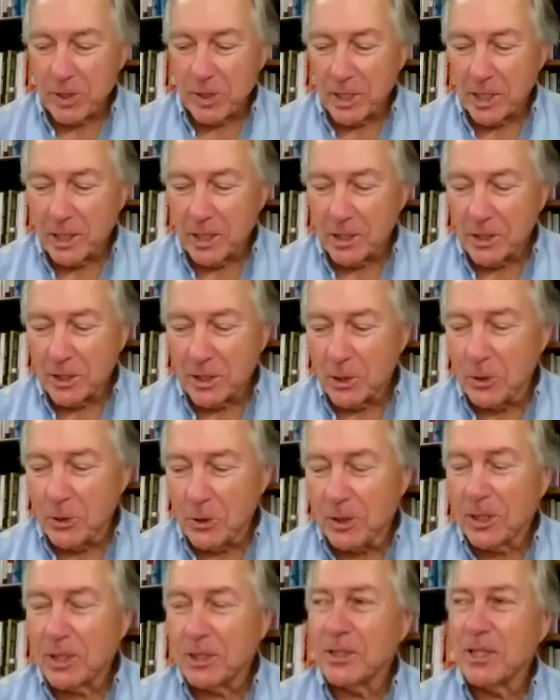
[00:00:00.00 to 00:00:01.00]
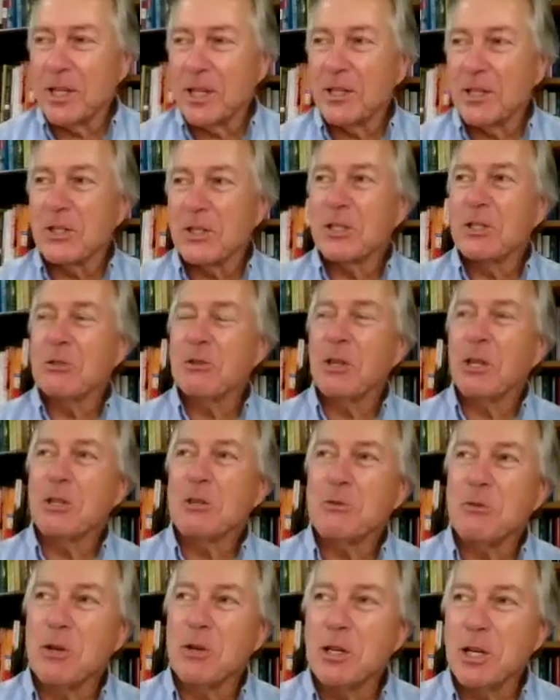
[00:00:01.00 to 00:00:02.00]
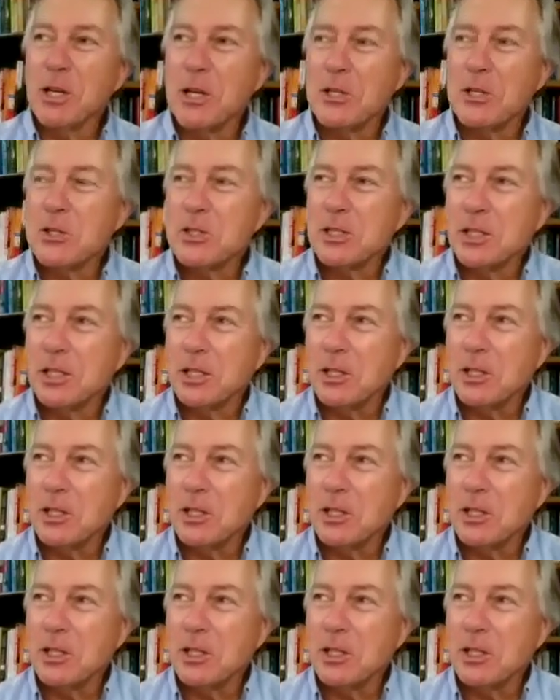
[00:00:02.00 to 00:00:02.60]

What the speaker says: And as far as